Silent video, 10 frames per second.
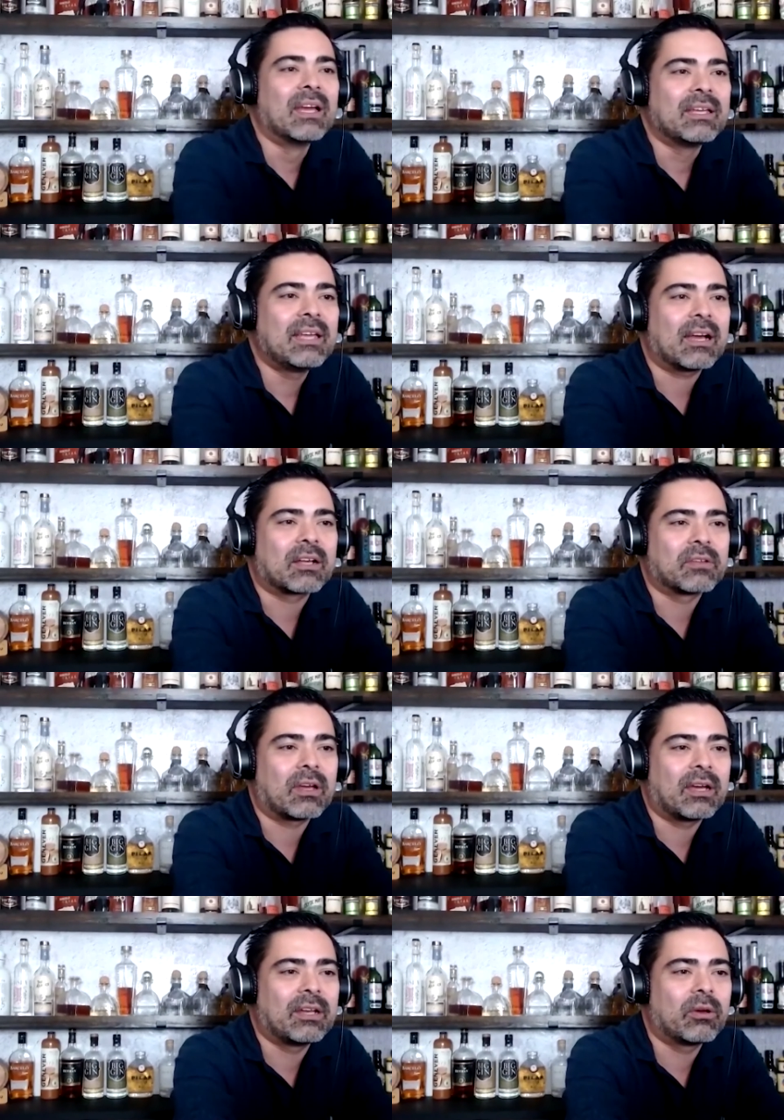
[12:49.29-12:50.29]
yeah, because I,
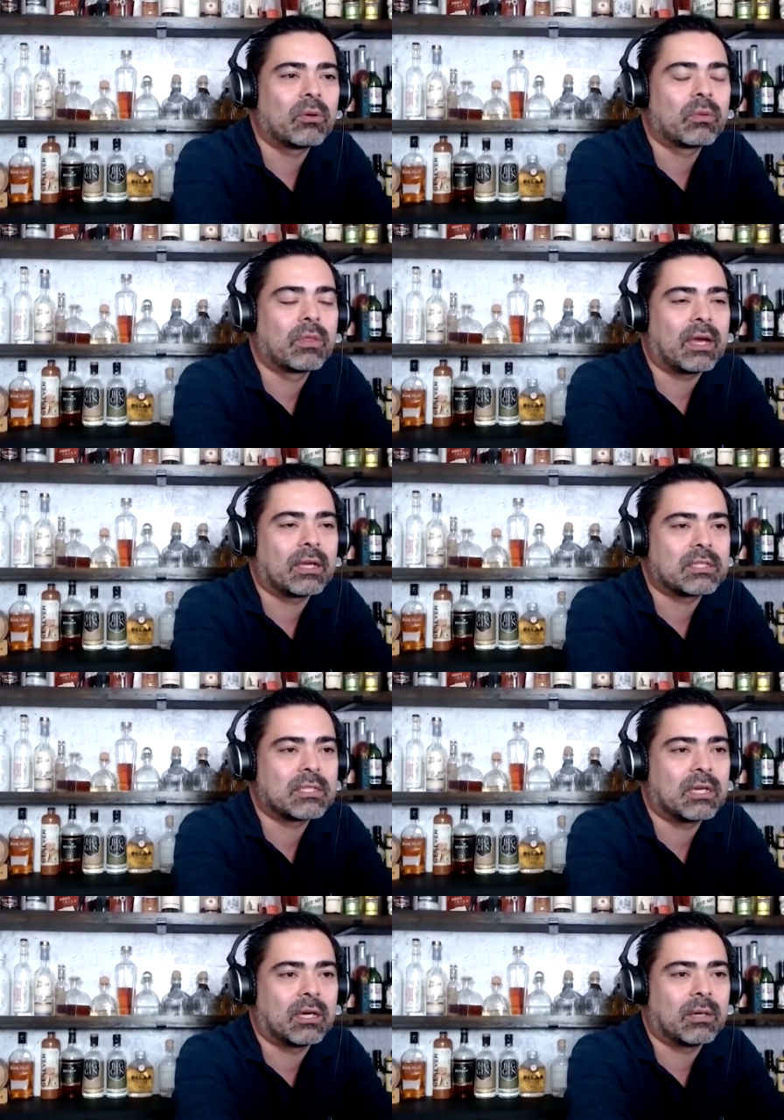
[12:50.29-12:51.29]
I know that
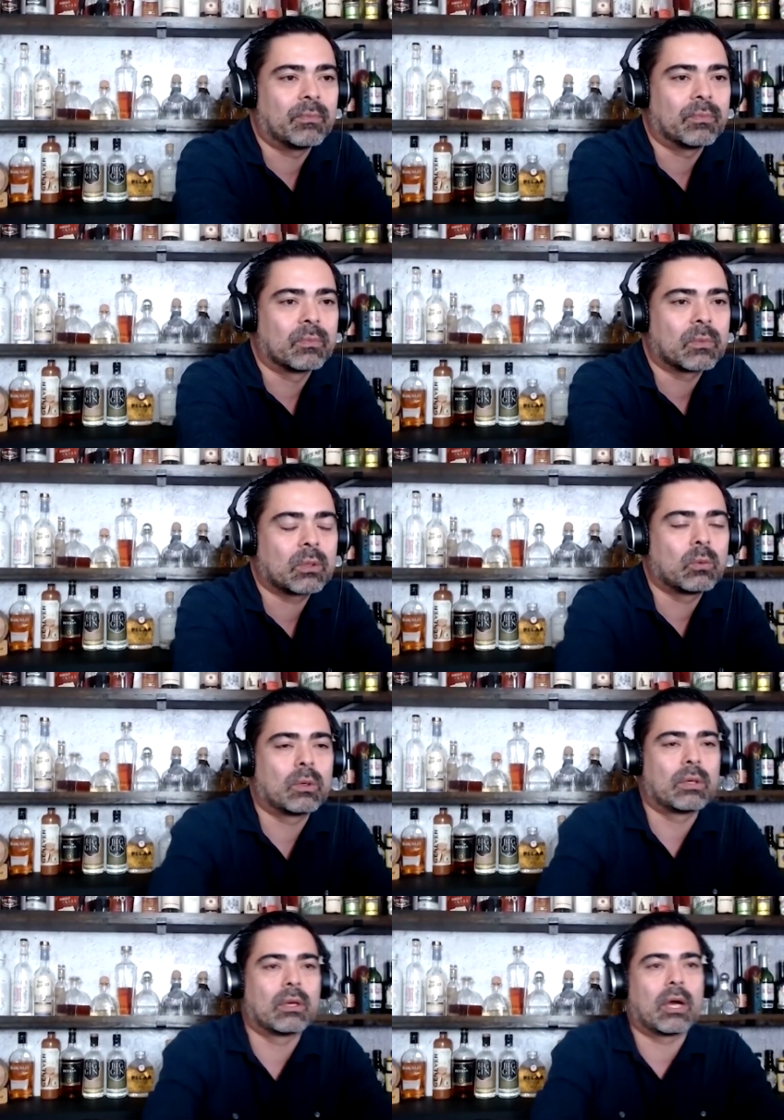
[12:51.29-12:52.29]
um,
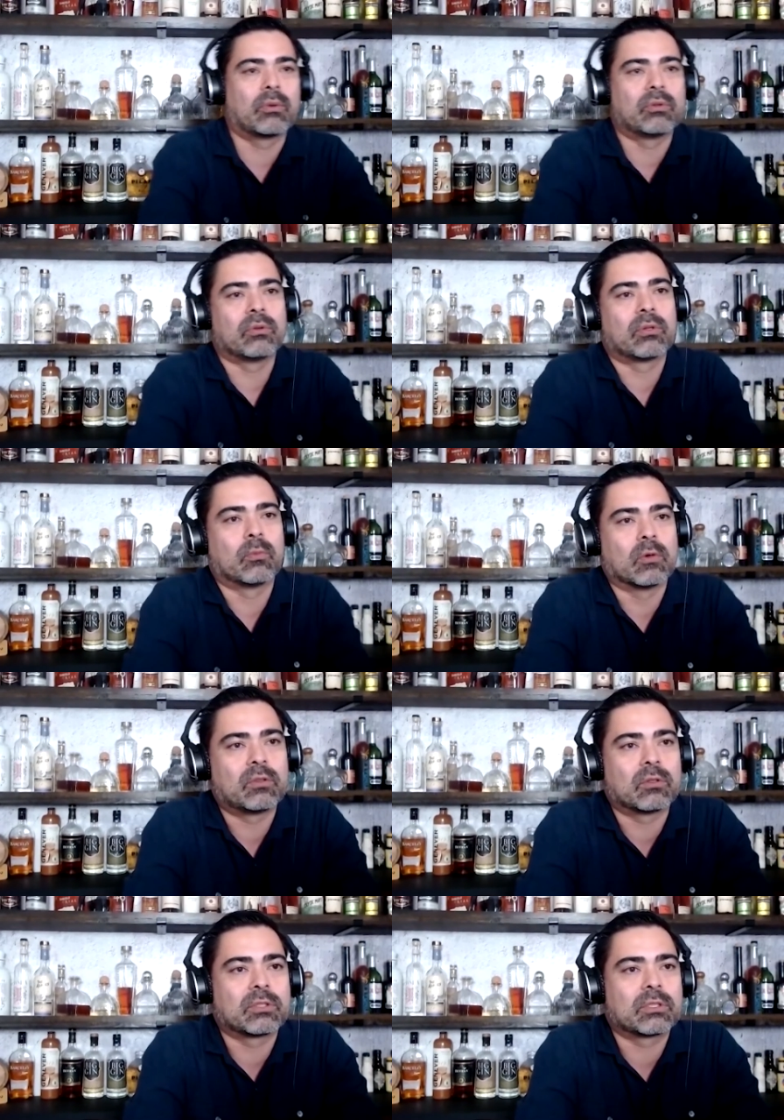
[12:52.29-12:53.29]
when I was doing some
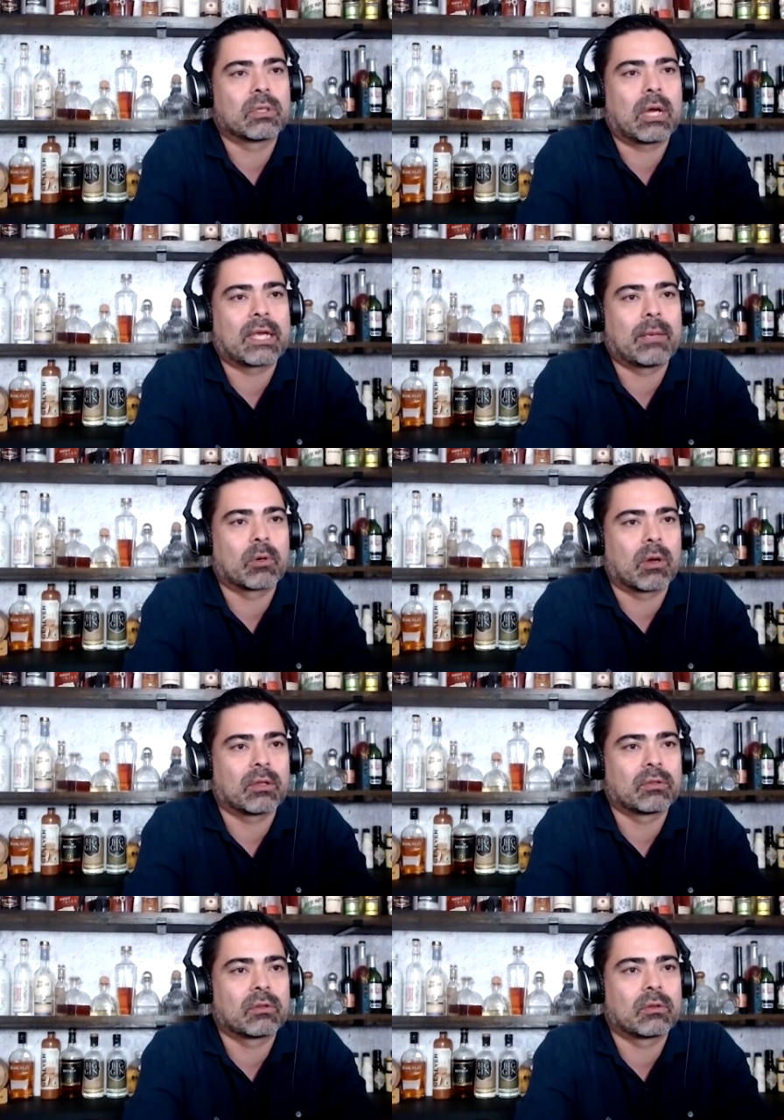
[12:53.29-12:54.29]
research, I came
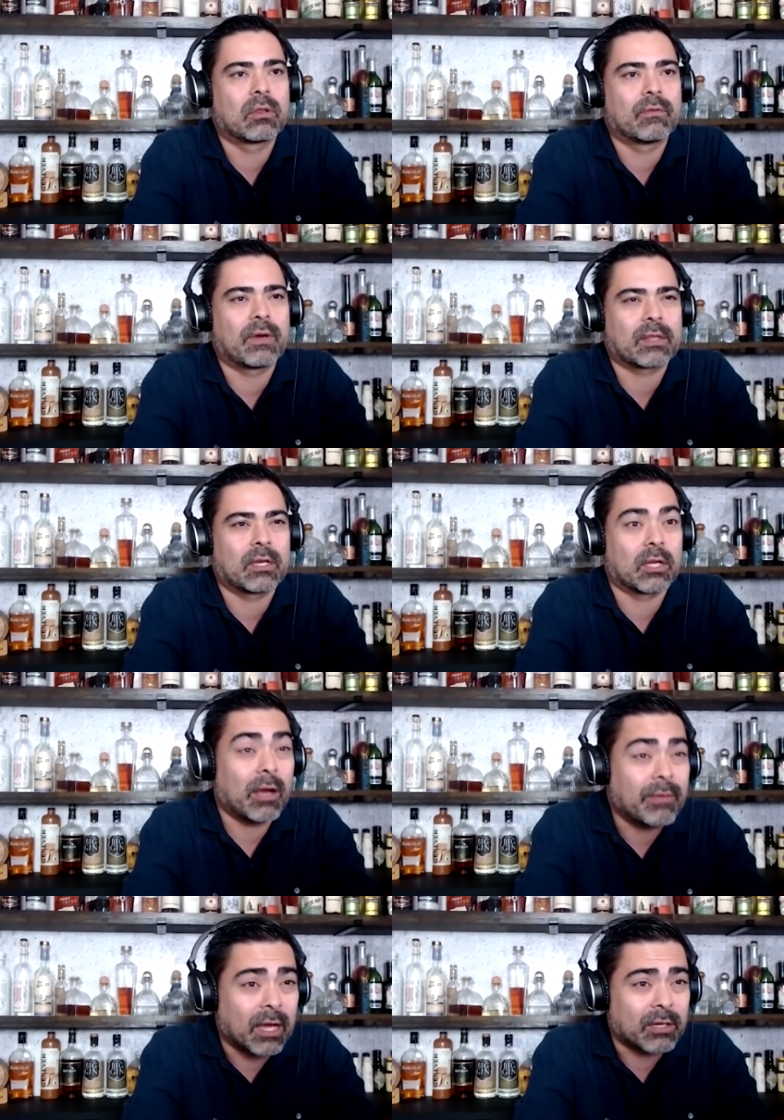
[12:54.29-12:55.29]
across the fact that
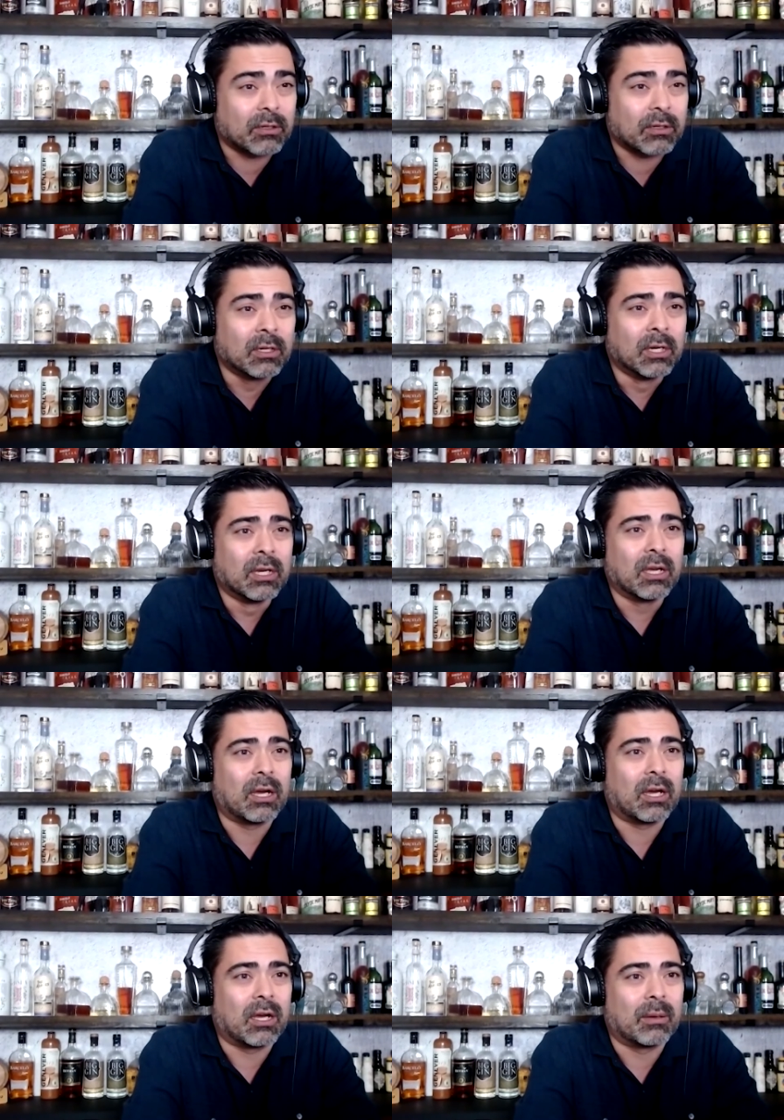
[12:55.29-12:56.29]
agave nectar
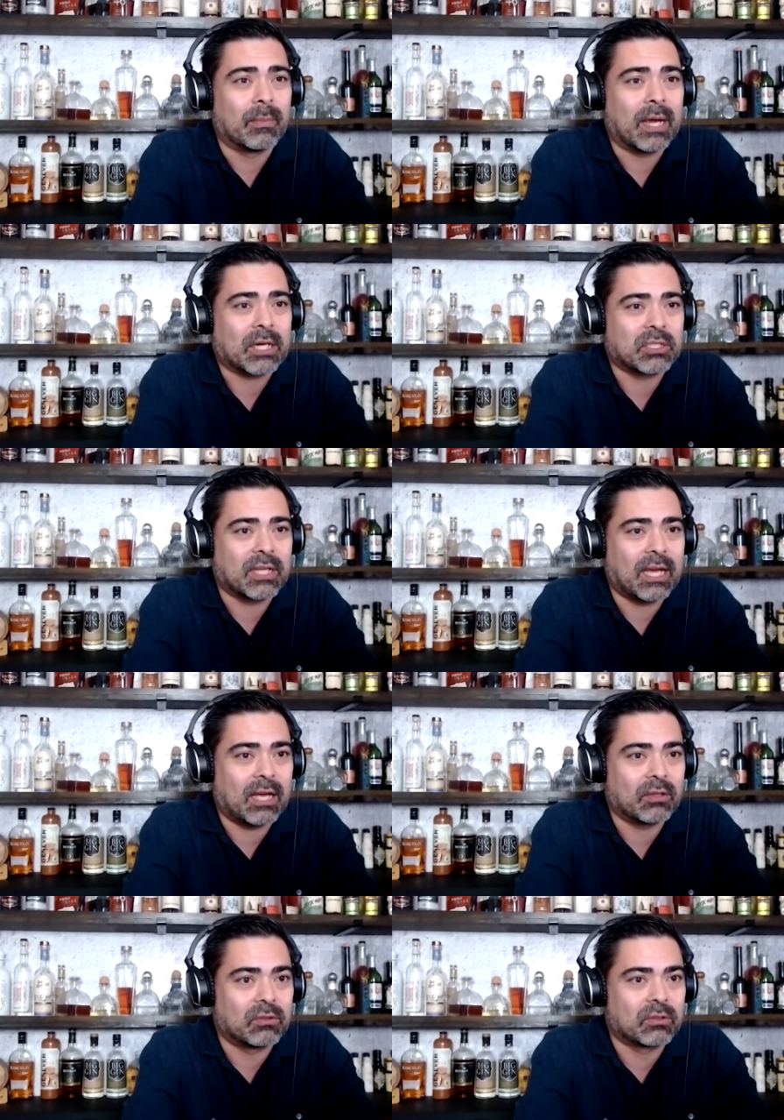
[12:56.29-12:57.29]
um, actually
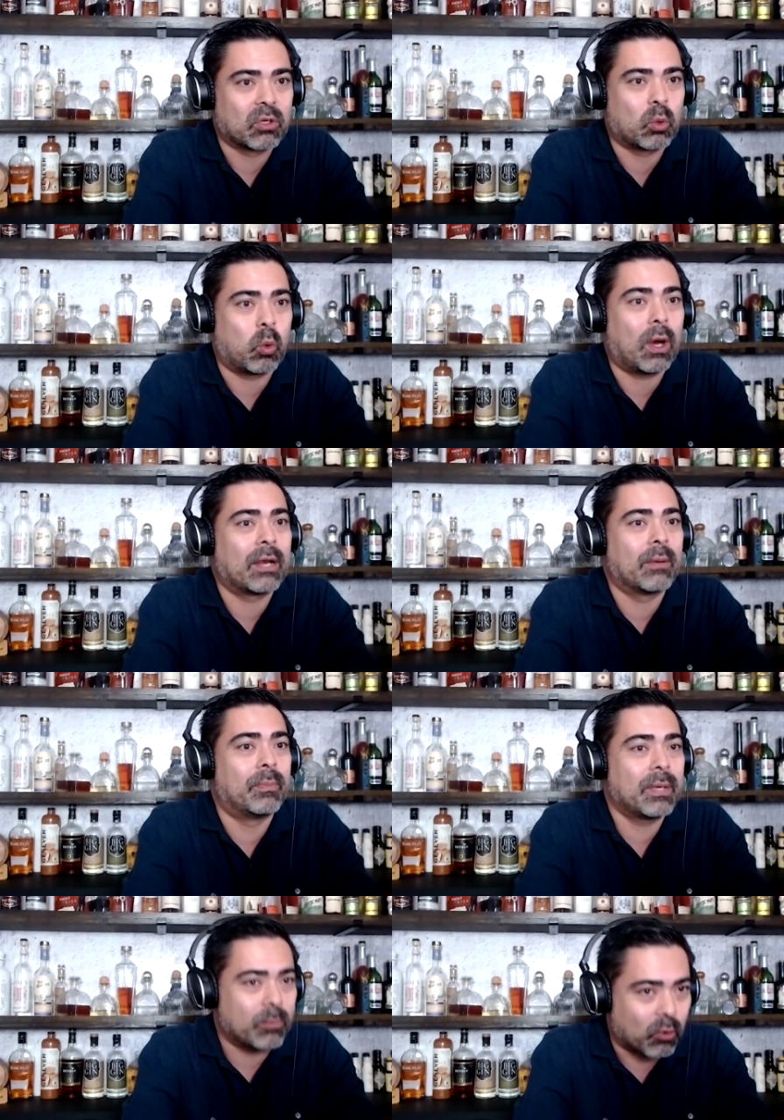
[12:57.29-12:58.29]
has quite a
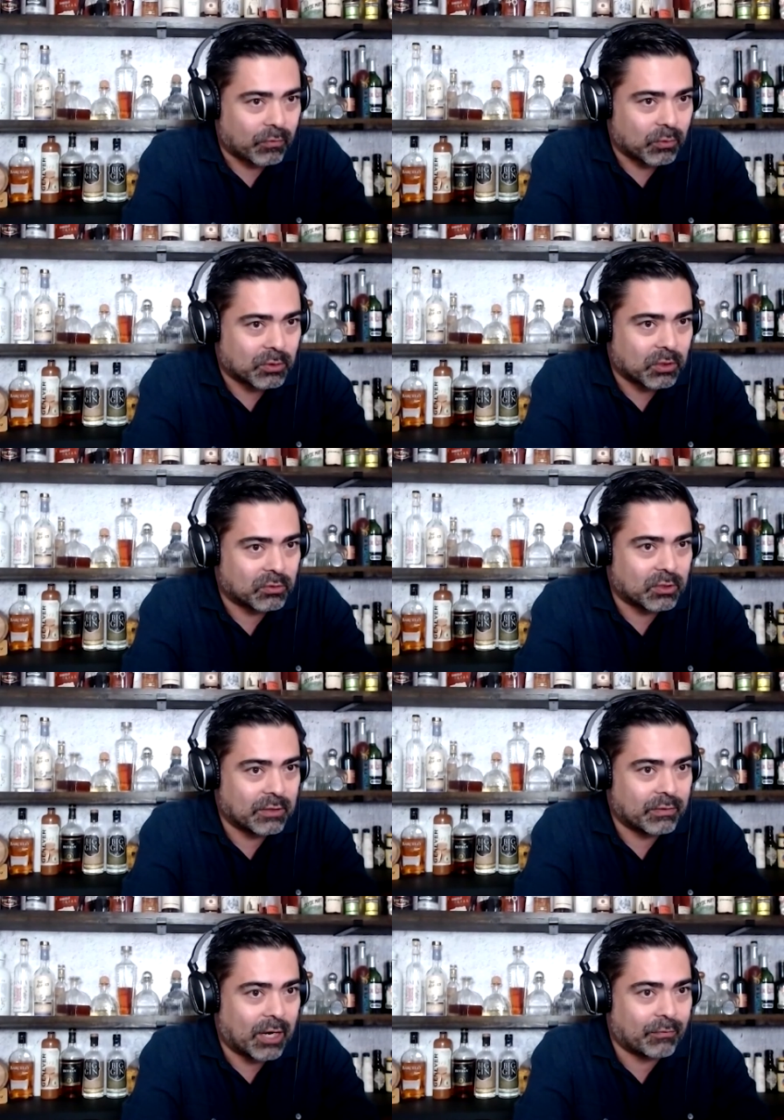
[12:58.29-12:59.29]
bit more fructose than
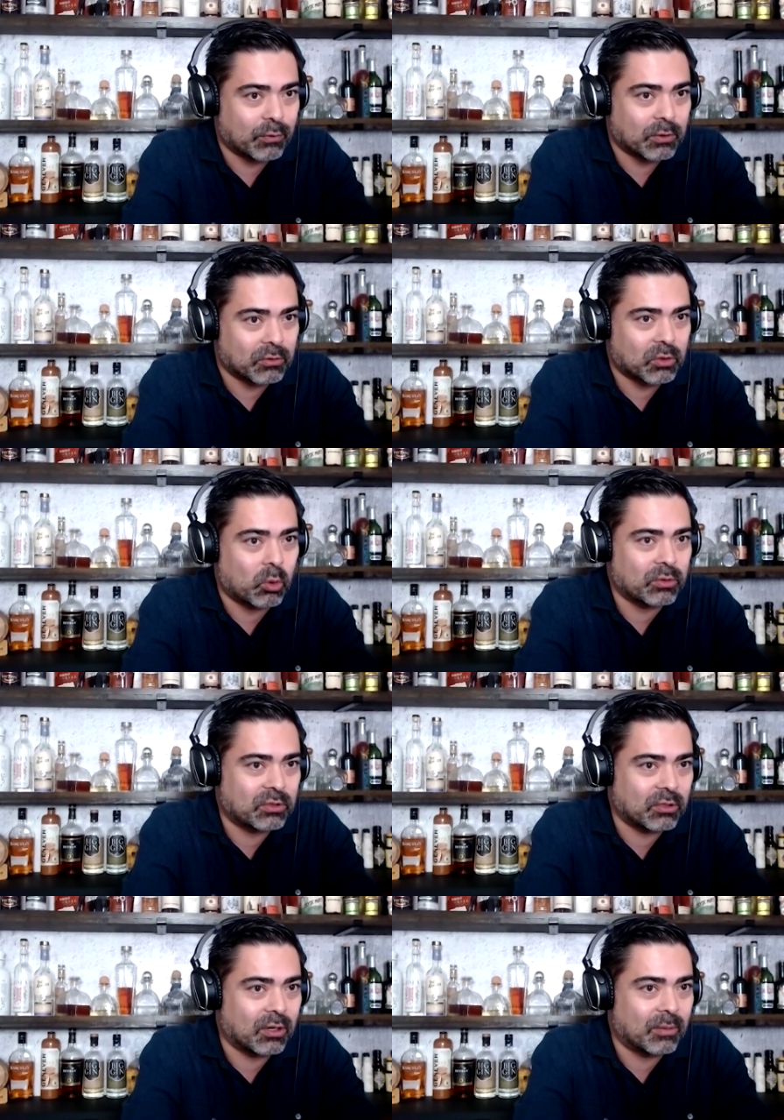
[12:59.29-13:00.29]
even high fructose corn
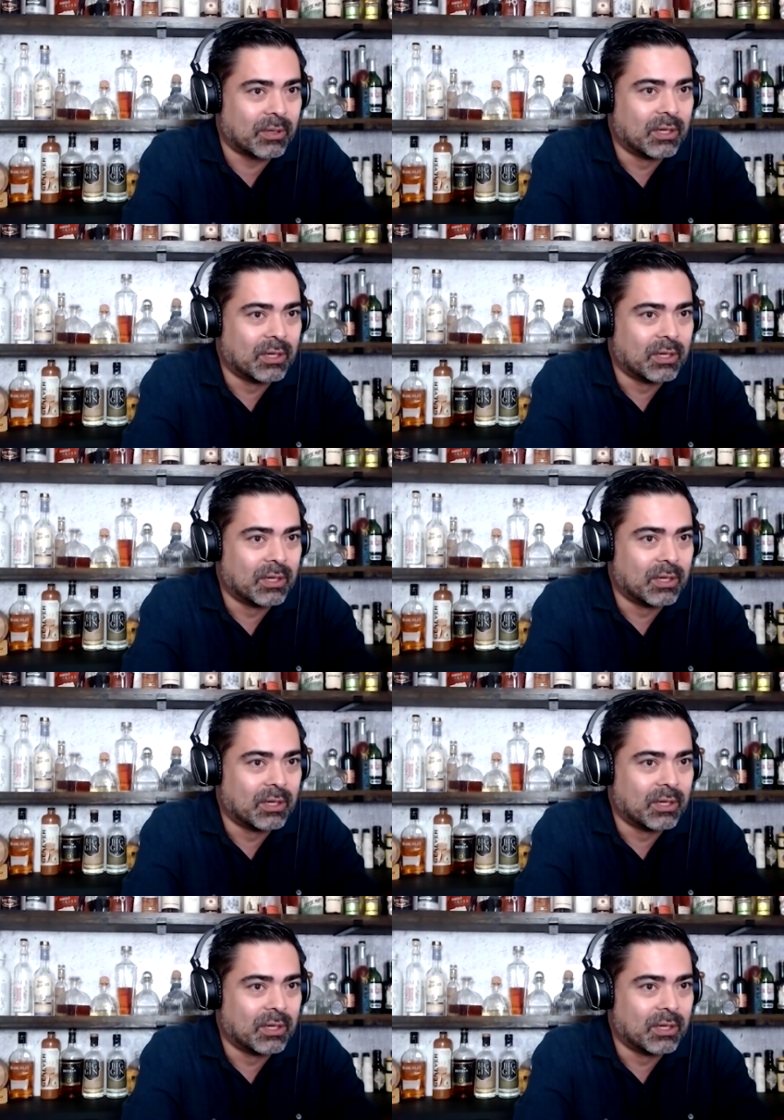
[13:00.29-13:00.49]
syrup.